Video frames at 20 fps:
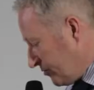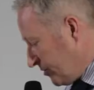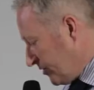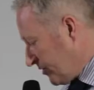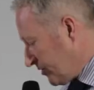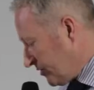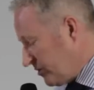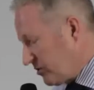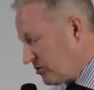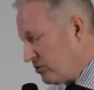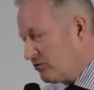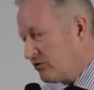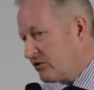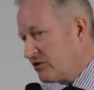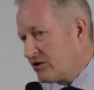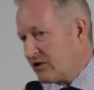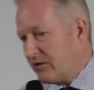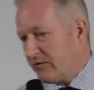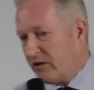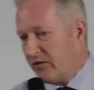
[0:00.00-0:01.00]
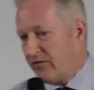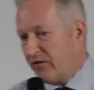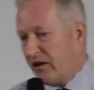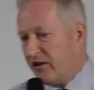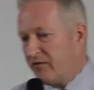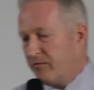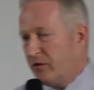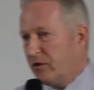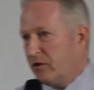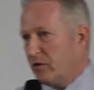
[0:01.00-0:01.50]
with
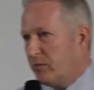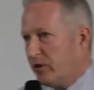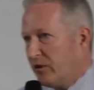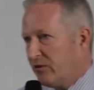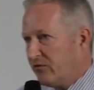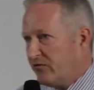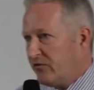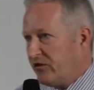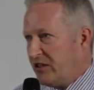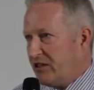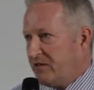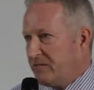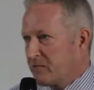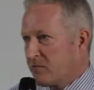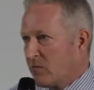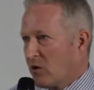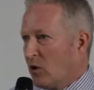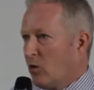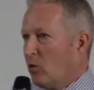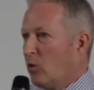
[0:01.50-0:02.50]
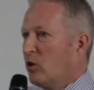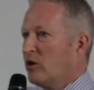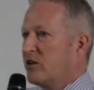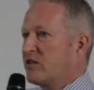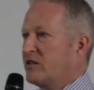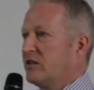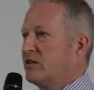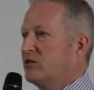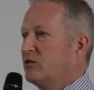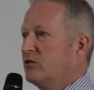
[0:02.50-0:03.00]
275 million pound fee. What
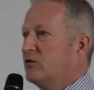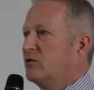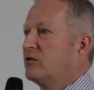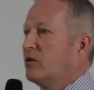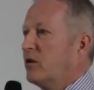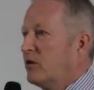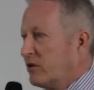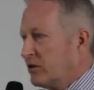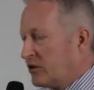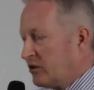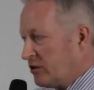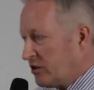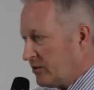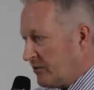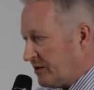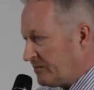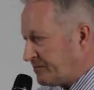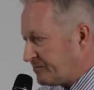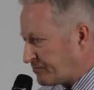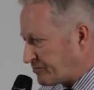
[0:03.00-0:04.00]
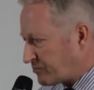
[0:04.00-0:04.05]
does that do to our economy?